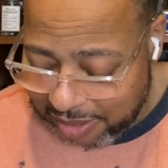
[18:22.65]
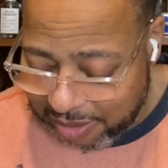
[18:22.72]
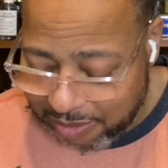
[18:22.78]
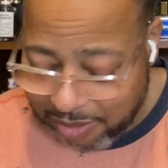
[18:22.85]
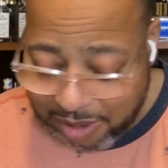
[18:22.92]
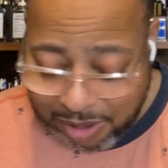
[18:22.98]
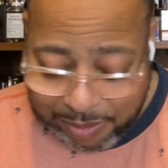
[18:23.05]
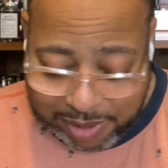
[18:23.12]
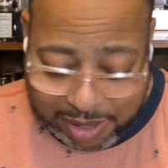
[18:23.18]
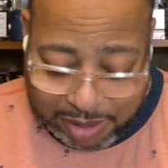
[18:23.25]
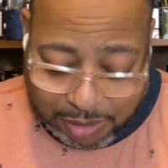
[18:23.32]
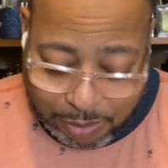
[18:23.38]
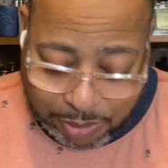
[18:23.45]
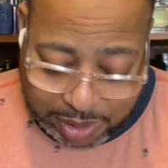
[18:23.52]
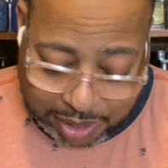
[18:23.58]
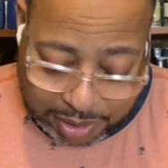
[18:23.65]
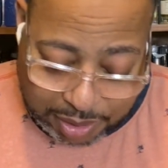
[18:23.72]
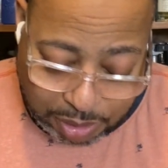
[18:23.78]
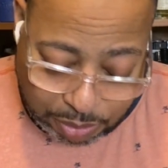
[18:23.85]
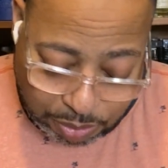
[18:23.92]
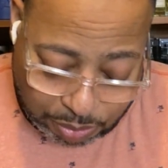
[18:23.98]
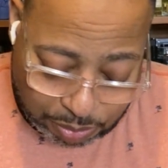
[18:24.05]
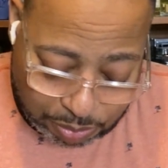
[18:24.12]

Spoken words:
You already know what it do.